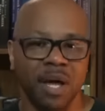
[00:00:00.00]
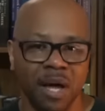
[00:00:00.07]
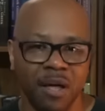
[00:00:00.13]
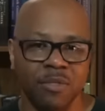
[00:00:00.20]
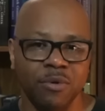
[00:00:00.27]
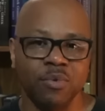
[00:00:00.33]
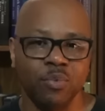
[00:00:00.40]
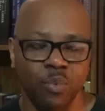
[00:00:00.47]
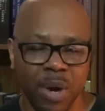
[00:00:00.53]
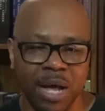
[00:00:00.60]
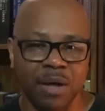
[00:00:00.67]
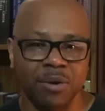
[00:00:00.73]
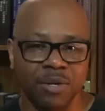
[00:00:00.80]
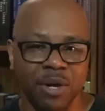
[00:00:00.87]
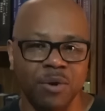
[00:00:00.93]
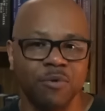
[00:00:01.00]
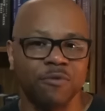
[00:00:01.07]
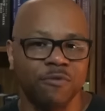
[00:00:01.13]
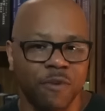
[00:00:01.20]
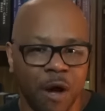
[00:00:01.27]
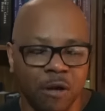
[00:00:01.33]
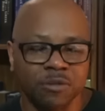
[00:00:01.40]
other well known
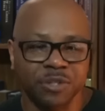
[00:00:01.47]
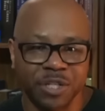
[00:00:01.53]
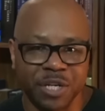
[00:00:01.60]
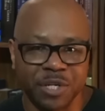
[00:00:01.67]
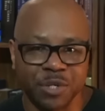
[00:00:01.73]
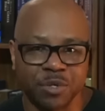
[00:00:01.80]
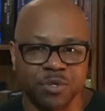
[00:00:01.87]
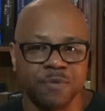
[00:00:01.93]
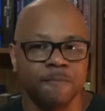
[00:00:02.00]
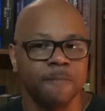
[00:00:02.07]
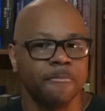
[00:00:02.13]
false teachers